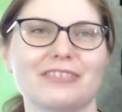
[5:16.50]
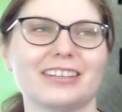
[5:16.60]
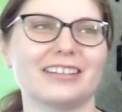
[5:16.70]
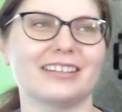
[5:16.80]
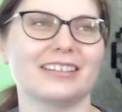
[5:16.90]

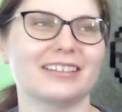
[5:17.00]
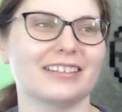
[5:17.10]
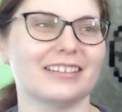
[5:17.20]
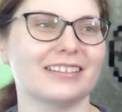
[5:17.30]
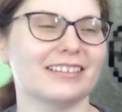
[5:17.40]

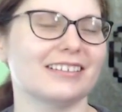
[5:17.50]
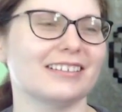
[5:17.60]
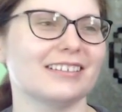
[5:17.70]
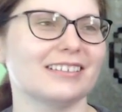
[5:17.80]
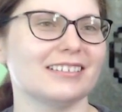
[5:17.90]

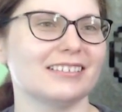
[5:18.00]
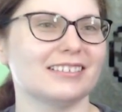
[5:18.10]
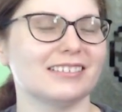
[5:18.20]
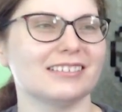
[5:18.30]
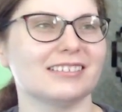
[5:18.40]

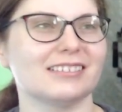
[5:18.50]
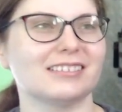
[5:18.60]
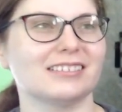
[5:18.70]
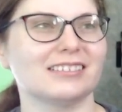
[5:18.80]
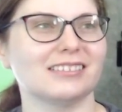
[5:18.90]

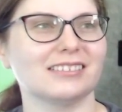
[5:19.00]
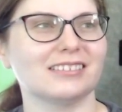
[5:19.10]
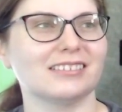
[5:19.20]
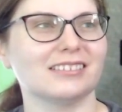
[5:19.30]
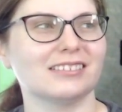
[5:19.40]

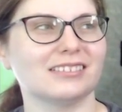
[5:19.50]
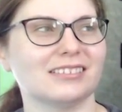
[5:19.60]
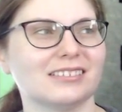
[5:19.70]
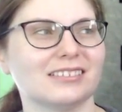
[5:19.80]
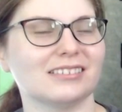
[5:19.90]

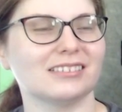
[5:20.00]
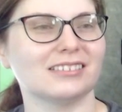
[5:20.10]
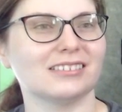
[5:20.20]
(not speaking)